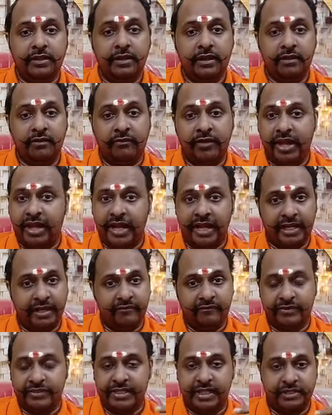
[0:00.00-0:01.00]
where I
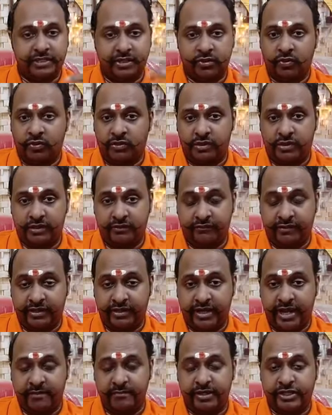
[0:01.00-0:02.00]
emphasized a totally different
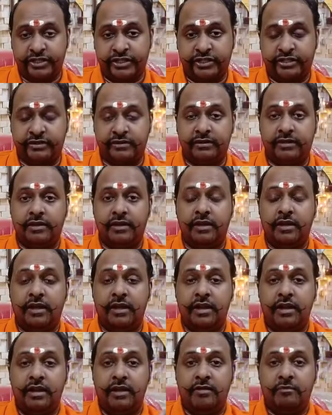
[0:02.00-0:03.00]
dimension.
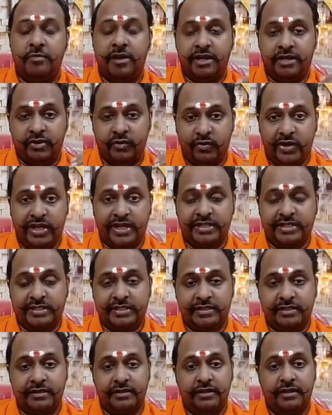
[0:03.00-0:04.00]
But
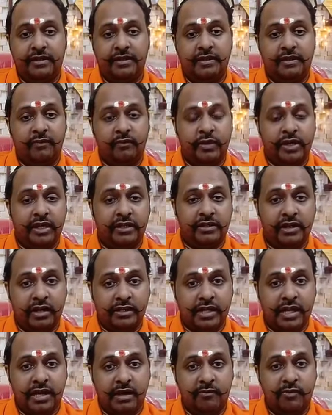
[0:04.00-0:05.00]
today's we are
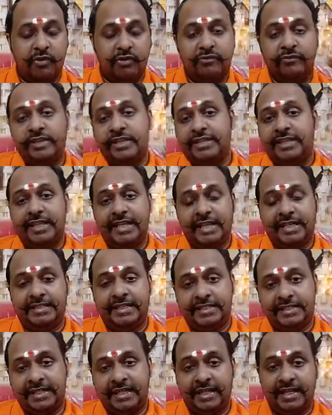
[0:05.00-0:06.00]
talking about, with the
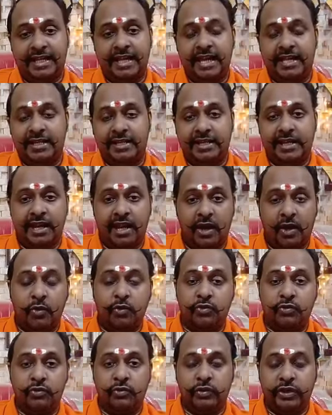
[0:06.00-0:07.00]
existing reality,
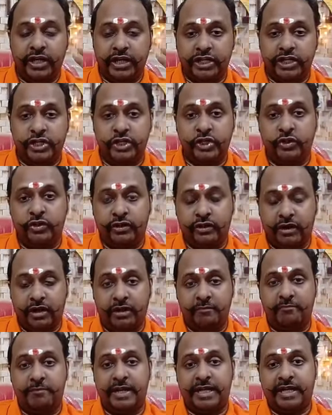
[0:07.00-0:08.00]
how to ensure a
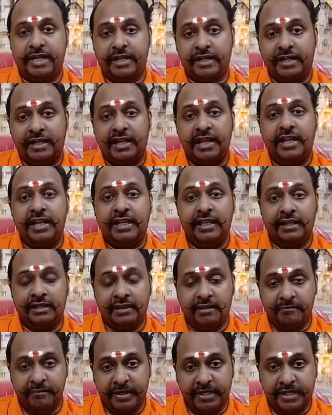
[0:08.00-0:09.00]
better clinical
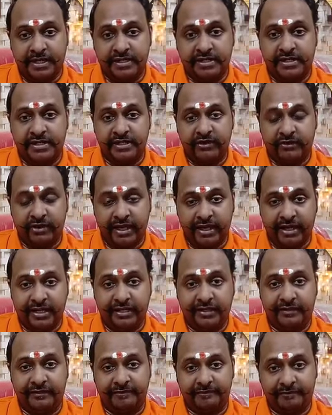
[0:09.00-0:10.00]
competency
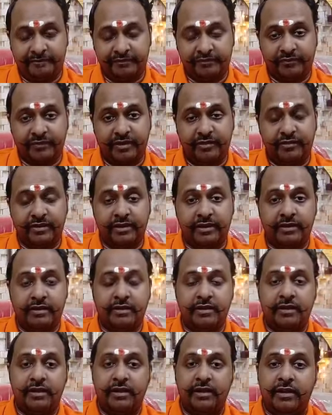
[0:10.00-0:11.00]
training. Okay,
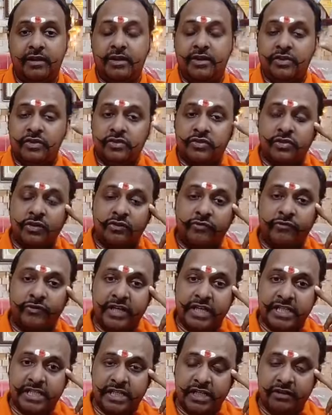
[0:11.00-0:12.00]
so
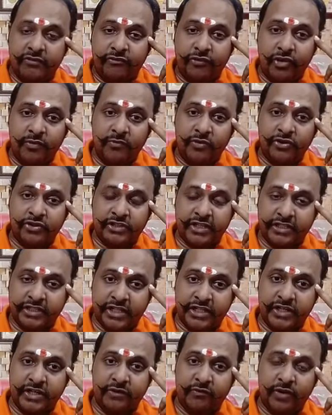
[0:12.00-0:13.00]
first and foremost
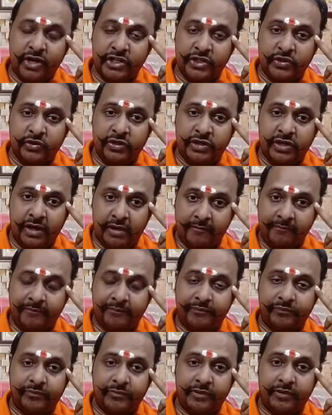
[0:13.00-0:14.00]
suggestion what should
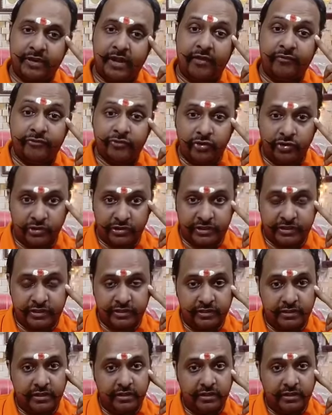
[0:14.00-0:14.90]
come, of course,